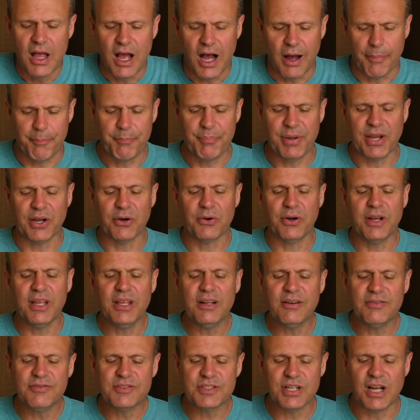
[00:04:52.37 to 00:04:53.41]
a
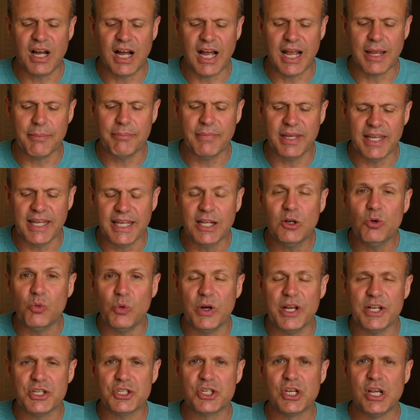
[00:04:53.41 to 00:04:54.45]
period of time in
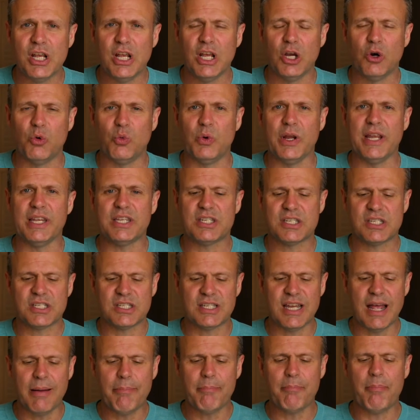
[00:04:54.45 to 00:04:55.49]
which we
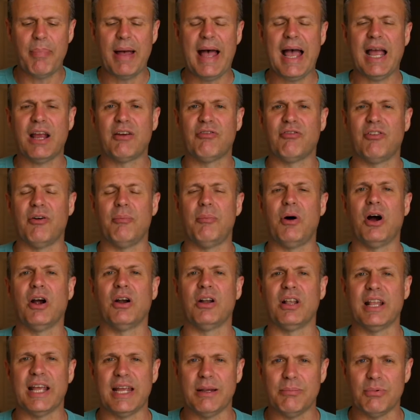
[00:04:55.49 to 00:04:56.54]
step back from our
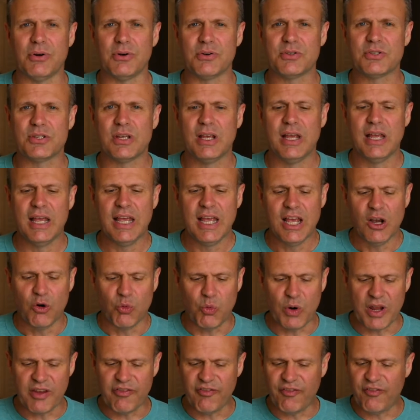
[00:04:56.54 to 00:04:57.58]
labors,
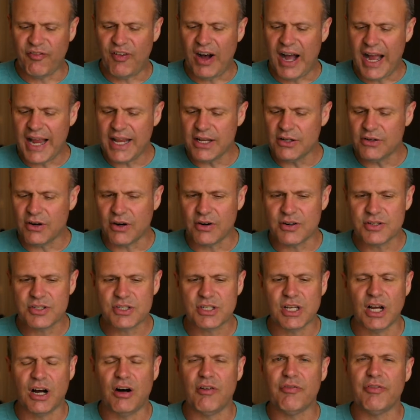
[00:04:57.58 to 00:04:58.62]
we find
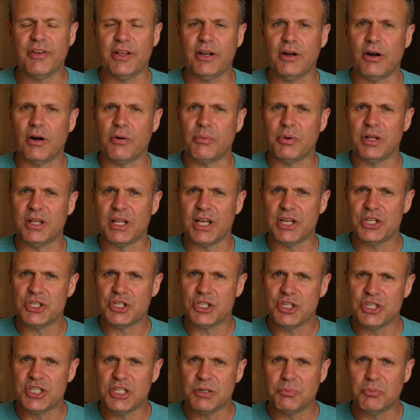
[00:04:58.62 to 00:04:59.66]
ourselves in our
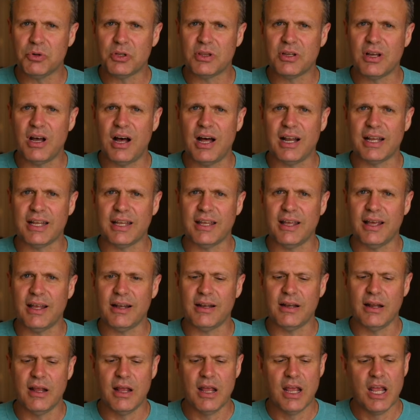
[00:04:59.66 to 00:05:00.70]
relationship with God again.